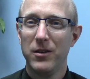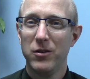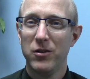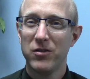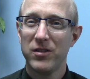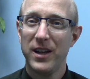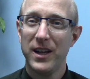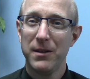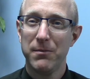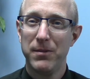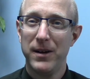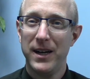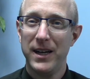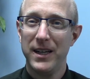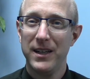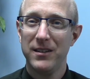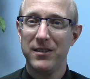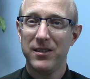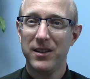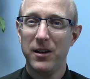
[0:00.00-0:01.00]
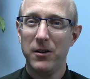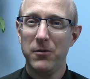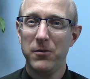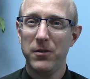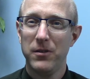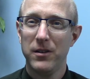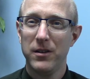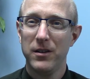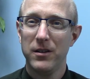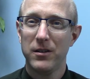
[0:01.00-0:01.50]
Just like by
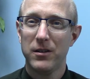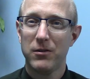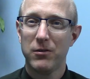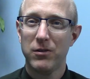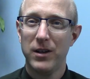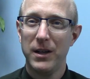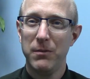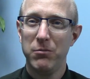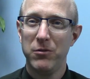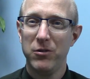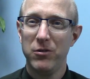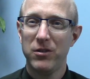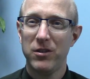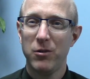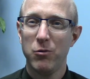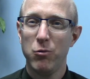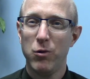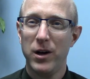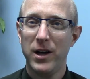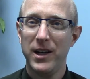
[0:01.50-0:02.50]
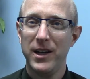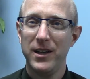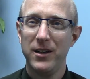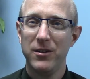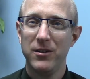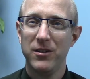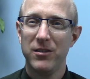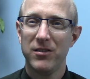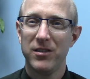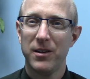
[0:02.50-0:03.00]
itself, the grape juice and
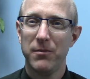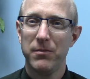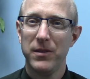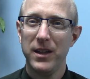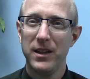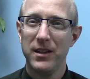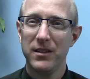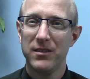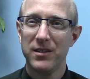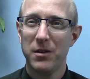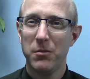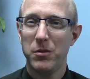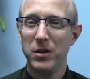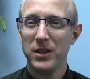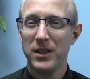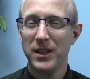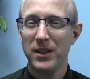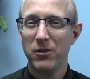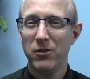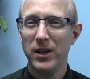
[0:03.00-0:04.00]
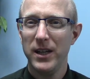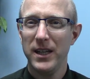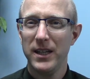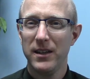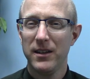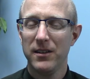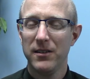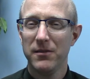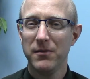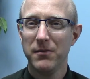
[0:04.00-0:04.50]
wine are just something that someone can
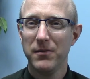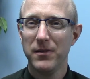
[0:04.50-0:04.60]
drink.